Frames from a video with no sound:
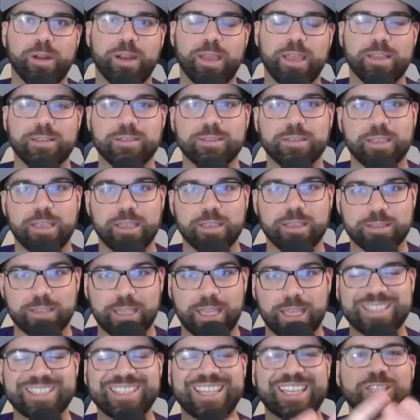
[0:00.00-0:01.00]
It's
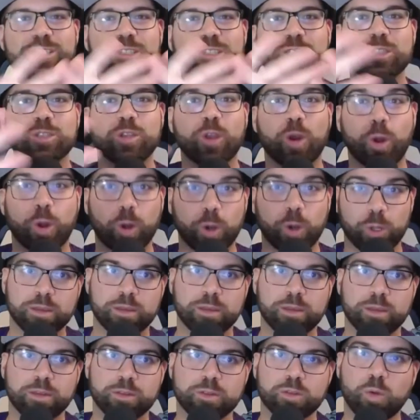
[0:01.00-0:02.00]
external.
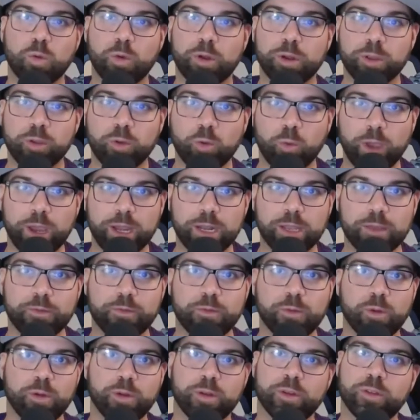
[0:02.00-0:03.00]
So what are you waiting
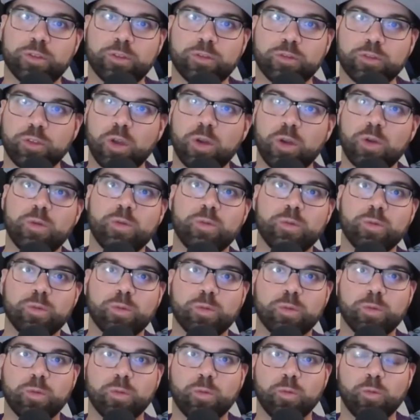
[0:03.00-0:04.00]
for? Don't
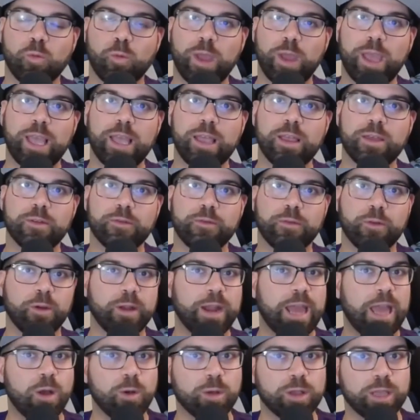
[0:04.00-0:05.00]
wait for an
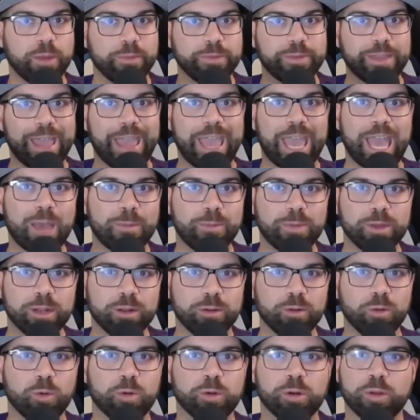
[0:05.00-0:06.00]
outcome to happen in
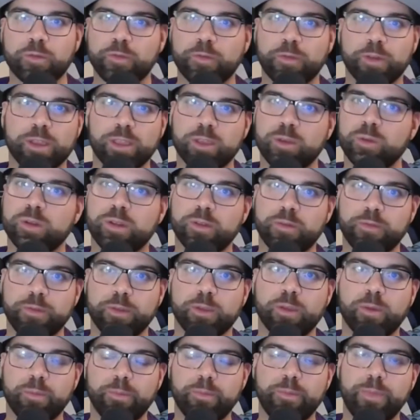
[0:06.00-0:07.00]
order for you to feel
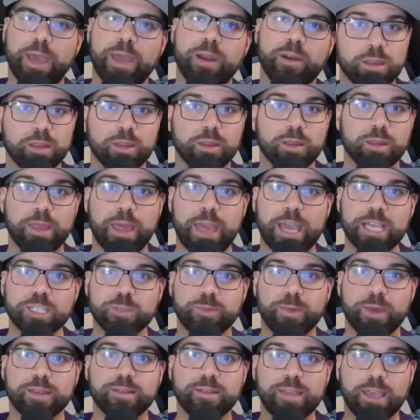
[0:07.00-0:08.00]
better.
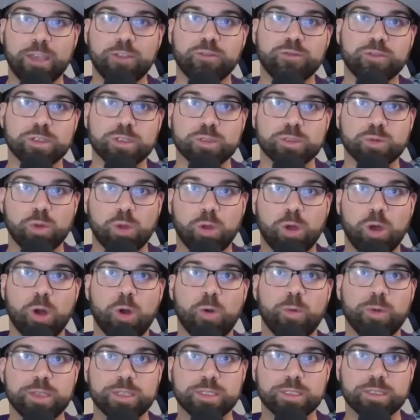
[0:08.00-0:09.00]
Expectations will
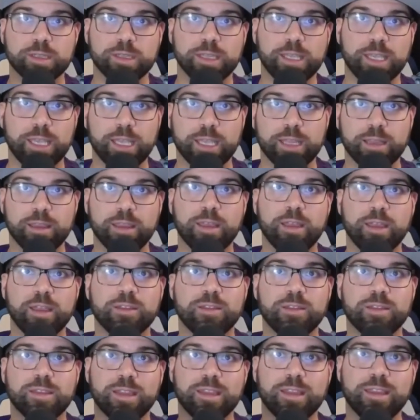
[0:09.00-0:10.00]
always lead to
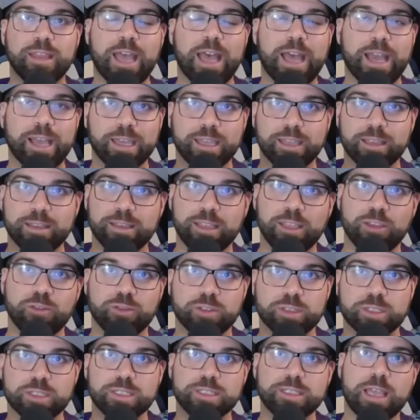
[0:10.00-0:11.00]
the not
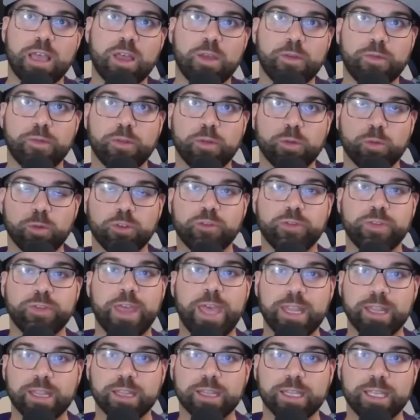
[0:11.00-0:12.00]
conditioned self, which
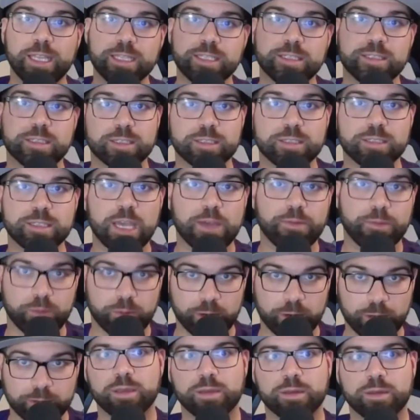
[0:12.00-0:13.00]
then leads to
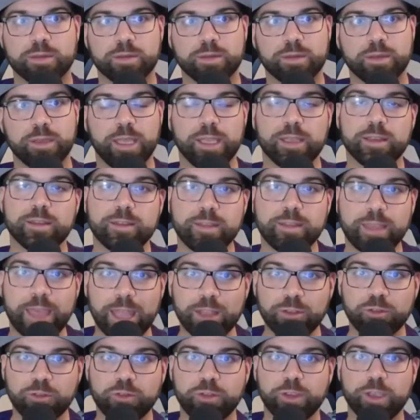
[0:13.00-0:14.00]
suffering.
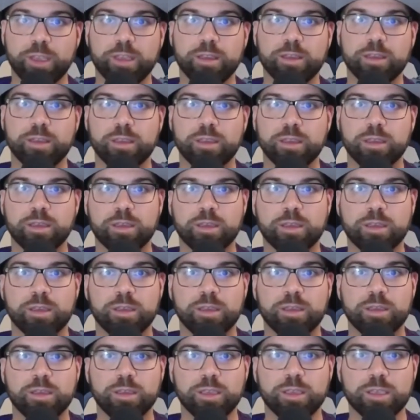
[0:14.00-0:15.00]
Intention
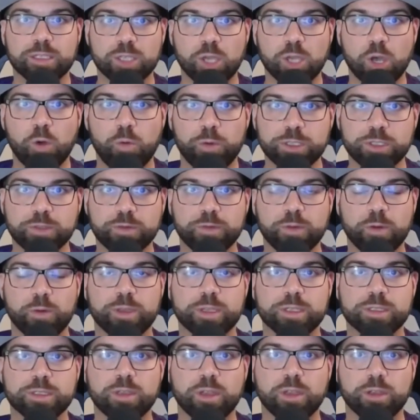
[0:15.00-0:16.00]
is always
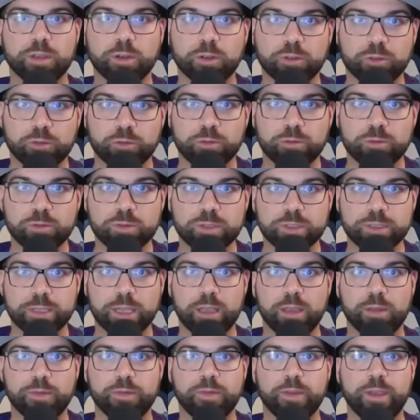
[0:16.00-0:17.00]
focused on your true
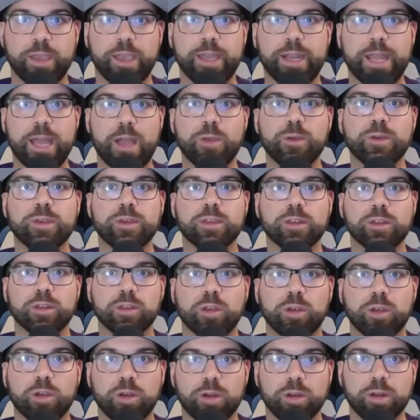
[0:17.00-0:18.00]
self and how you can
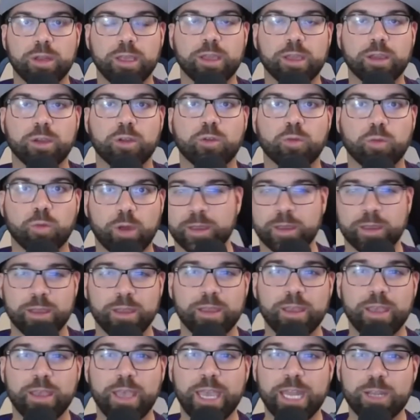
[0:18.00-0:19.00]
learn and grow.
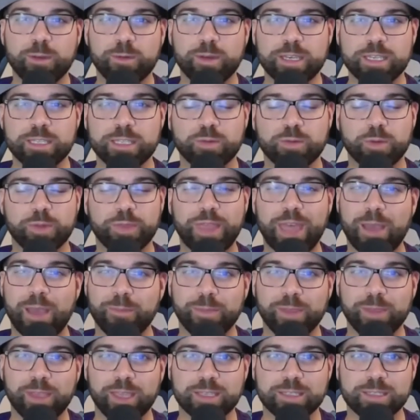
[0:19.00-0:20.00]
Anyways, with that
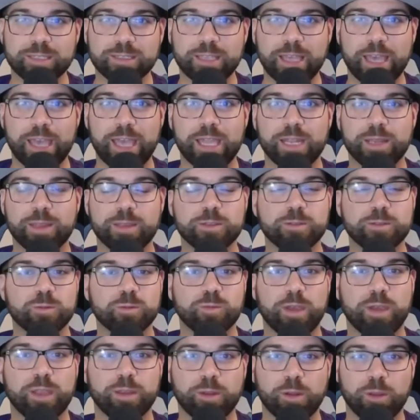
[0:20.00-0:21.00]
being said, this was my
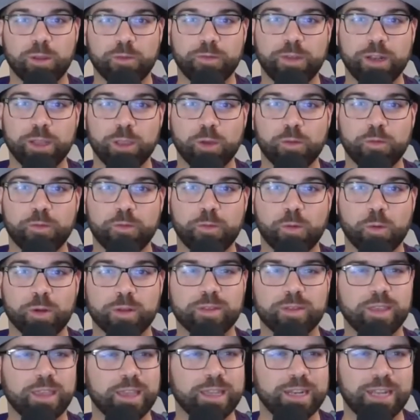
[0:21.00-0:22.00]
little video for
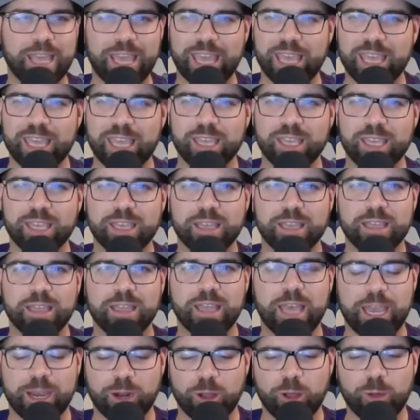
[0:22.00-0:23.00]
today.
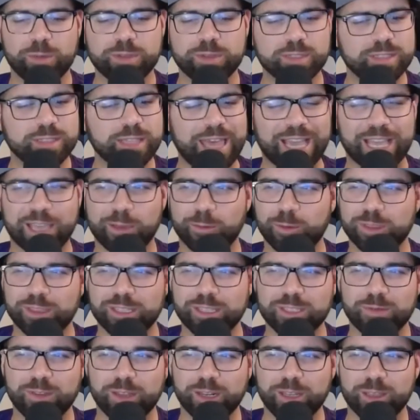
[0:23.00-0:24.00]
I know I've been slacking with these
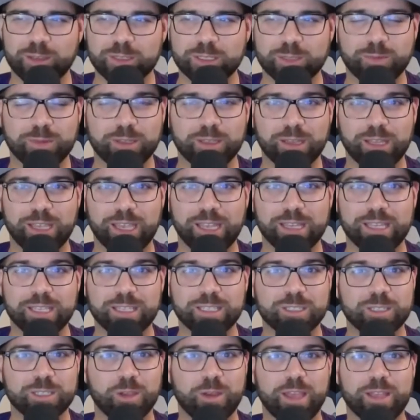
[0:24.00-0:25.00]
videos a bit lately,
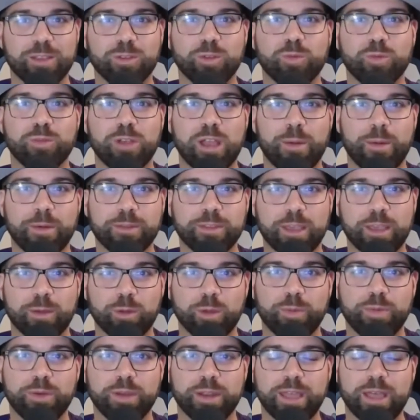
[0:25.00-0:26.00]
so I do promise I will
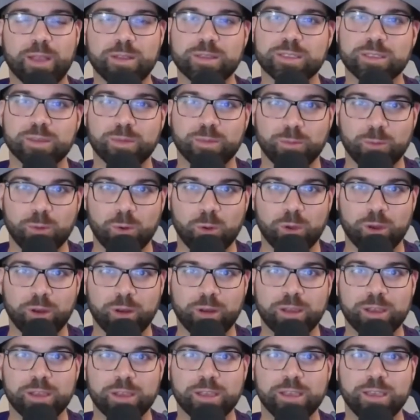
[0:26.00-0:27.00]
put out some more.
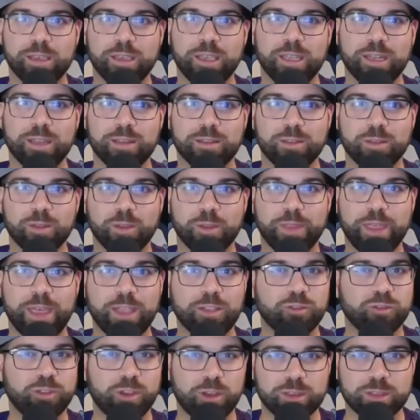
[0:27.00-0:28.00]
And until then,
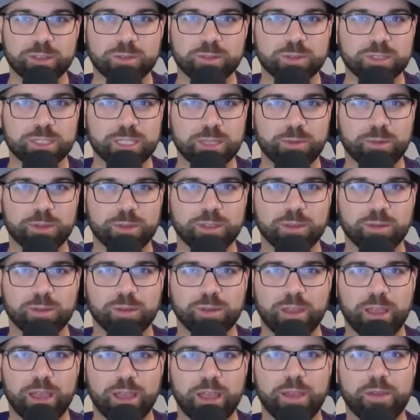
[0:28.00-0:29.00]
share this with someone you
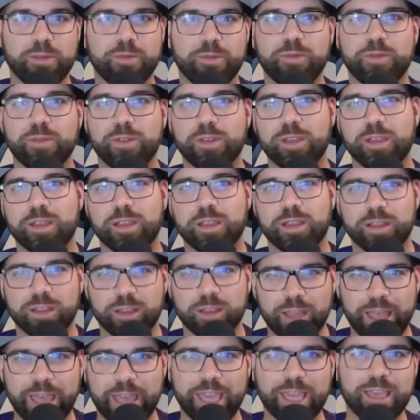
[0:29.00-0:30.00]
love,
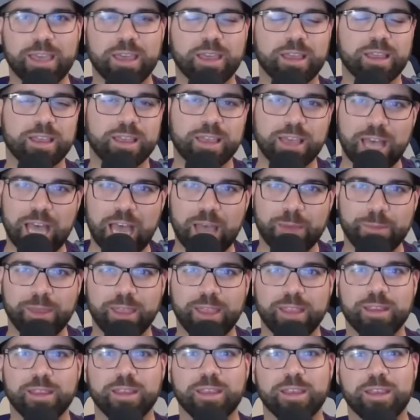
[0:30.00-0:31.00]
like,
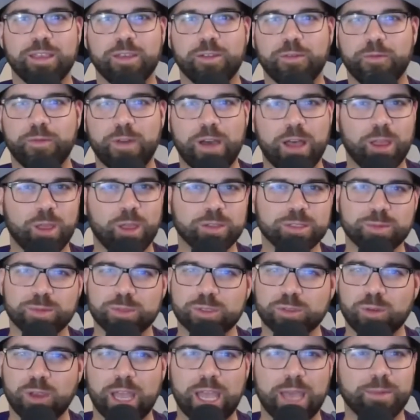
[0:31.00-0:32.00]
comment, follow,
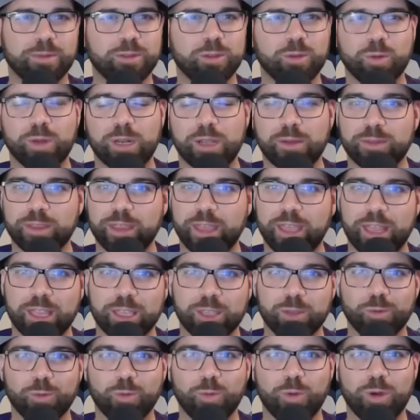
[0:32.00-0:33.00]
subscribe, do whatever the hell
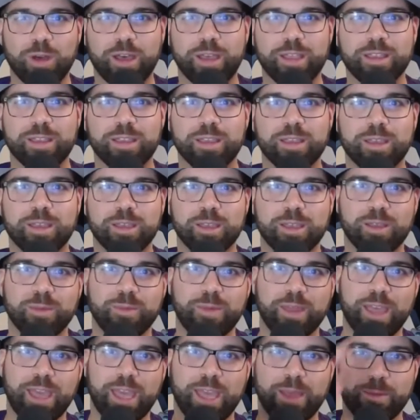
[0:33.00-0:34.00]
you want.
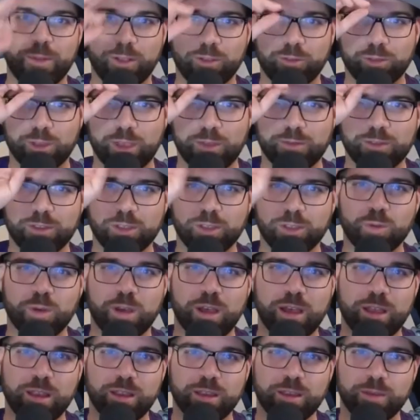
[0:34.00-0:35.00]
But hey, much love to you
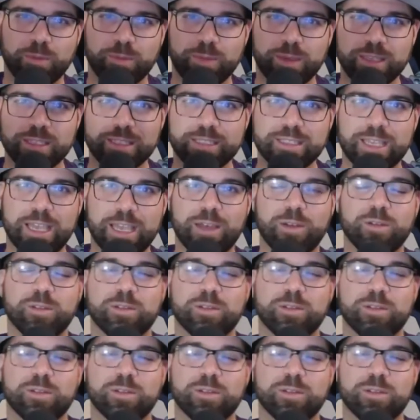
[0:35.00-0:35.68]
all. Peace out.